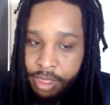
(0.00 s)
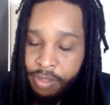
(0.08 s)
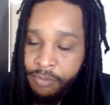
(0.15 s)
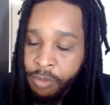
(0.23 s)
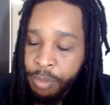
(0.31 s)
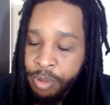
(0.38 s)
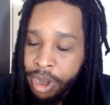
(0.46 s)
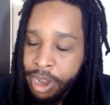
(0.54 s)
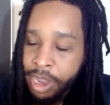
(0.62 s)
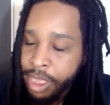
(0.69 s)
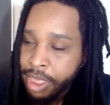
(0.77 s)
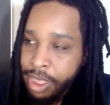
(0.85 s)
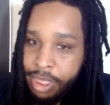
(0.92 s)
the Civil War period,
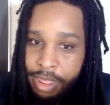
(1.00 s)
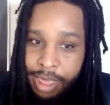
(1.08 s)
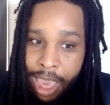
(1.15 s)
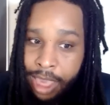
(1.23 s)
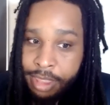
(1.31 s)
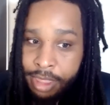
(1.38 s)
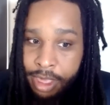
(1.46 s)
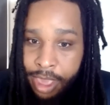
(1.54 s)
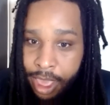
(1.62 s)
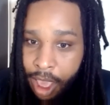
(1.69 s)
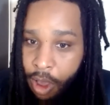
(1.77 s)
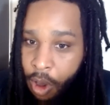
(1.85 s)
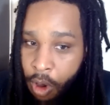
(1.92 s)
toxic,
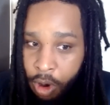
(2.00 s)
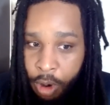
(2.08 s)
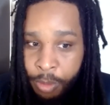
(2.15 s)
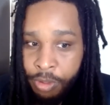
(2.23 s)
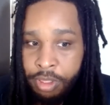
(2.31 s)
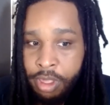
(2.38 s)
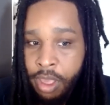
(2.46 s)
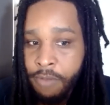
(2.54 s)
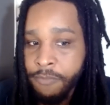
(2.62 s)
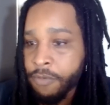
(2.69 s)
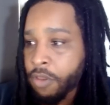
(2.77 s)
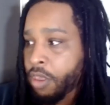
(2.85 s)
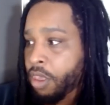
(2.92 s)
horrible stuff
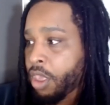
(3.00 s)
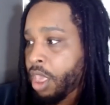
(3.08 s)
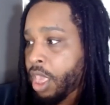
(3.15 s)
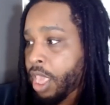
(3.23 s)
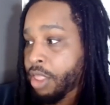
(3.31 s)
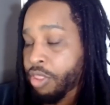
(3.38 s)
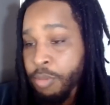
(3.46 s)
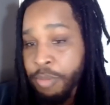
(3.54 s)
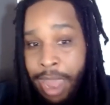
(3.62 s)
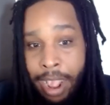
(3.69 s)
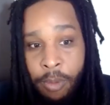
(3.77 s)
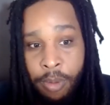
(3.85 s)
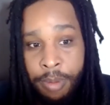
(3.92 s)
and so
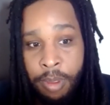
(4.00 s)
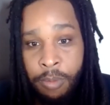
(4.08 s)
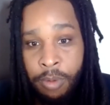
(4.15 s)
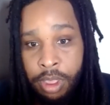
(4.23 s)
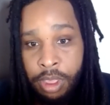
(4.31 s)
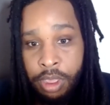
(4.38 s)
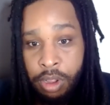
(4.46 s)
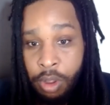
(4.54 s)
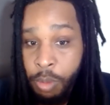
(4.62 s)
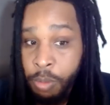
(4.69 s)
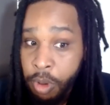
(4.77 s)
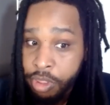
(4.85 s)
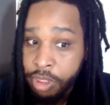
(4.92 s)
black women were you know
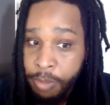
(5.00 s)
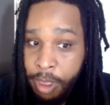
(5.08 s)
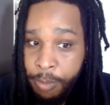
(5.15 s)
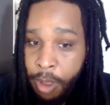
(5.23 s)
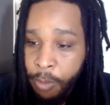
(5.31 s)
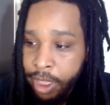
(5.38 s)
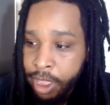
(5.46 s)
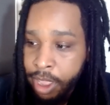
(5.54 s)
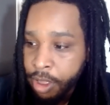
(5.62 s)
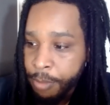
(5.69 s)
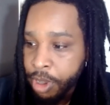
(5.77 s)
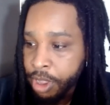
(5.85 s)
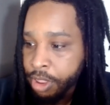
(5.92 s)
mostly made by white
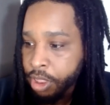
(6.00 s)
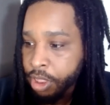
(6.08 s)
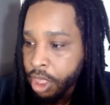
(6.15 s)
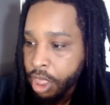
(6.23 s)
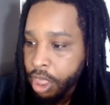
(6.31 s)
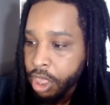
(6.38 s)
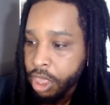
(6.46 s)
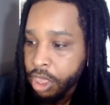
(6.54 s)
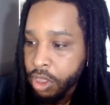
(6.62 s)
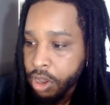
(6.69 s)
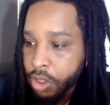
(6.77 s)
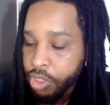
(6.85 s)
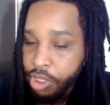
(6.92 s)
companies
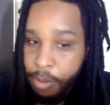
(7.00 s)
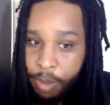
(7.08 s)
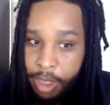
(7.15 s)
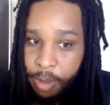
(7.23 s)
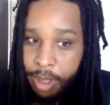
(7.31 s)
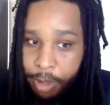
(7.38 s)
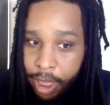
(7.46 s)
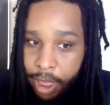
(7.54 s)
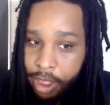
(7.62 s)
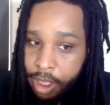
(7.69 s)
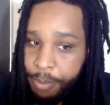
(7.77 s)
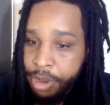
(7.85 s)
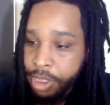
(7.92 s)
you know some made by black
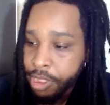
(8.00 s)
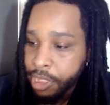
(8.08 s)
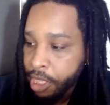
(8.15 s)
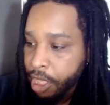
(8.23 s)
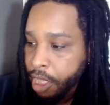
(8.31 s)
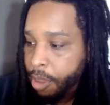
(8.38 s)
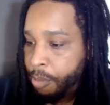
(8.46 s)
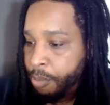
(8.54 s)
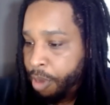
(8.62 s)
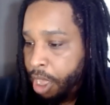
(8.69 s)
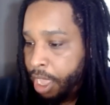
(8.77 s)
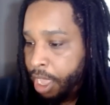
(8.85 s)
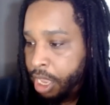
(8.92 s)
companies
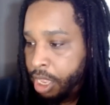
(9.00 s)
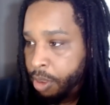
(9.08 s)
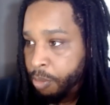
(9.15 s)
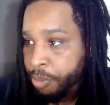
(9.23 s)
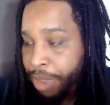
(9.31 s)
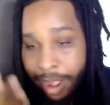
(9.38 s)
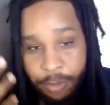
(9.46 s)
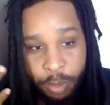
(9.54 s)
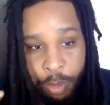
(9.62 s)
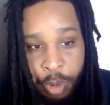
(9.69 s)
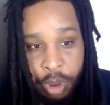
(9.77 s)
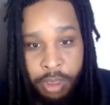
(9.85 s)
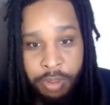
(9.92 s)
but black
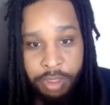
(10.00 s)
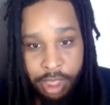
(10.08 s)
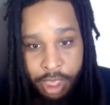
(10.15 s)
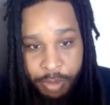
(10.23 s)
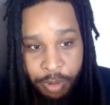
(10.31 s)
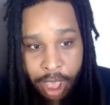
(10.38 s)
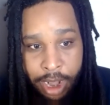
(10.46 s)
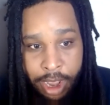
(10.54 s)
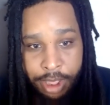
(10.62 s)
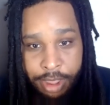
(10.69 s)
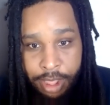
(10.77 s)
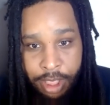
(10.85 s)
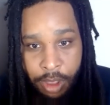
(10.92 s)
women were using these
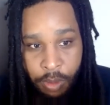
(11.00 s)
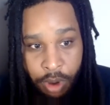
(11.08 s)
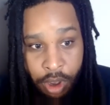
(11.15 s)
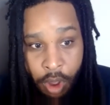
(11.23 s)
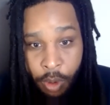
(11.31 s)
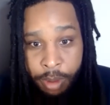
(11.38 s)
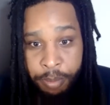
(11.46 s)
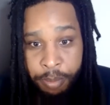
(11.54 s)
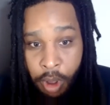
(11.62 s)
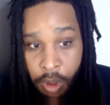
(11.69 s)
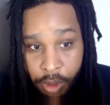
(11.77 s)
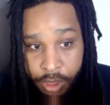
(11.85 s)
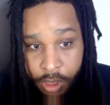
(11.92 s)
products and they were going
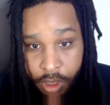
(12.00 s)
bald